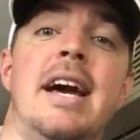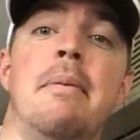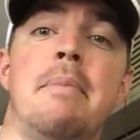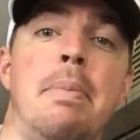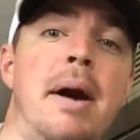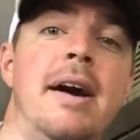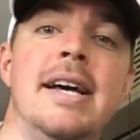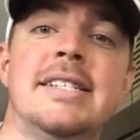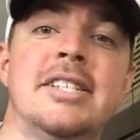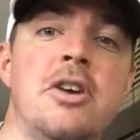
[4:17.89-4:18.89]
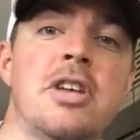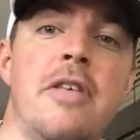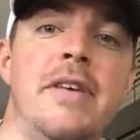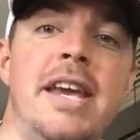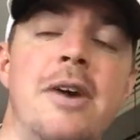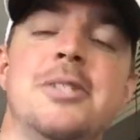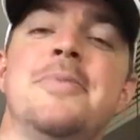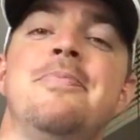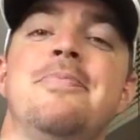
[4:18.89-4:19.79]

My playlist shows all the videos.